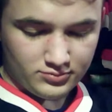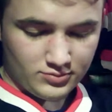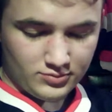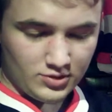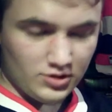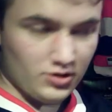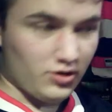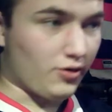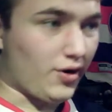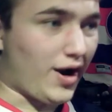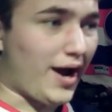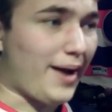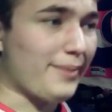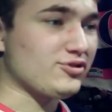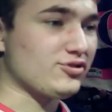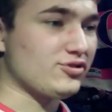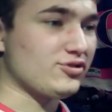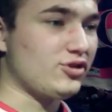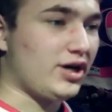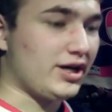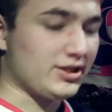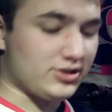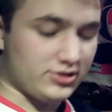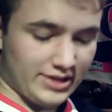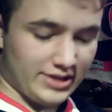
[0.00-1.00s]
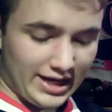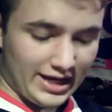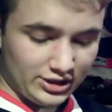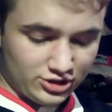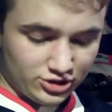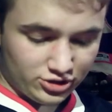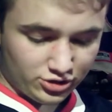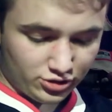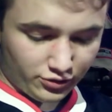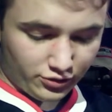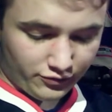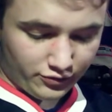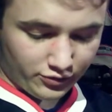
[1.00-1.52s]
Or absolutely not. So that should
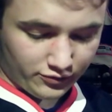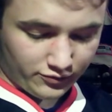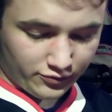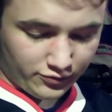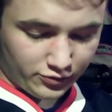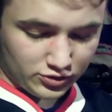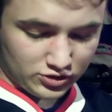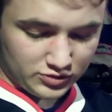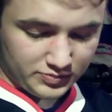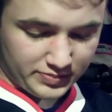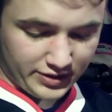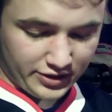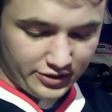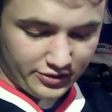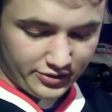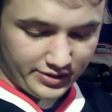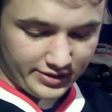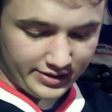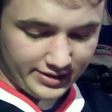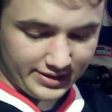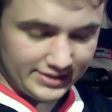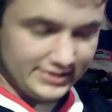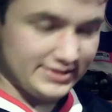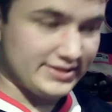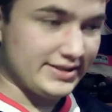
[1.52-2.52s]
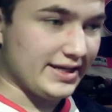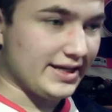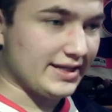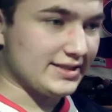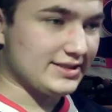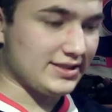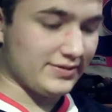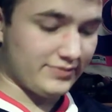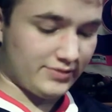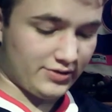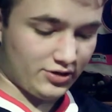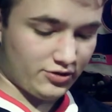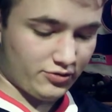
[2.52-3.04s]
do it for the first period, unless they get
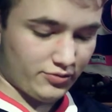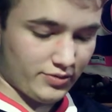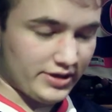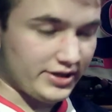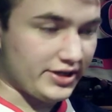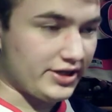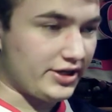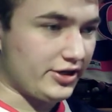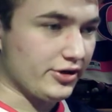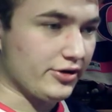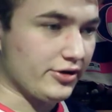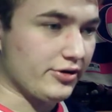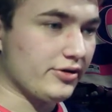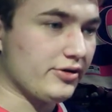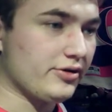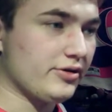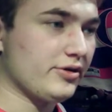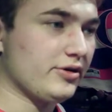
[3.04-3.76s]
something quick here,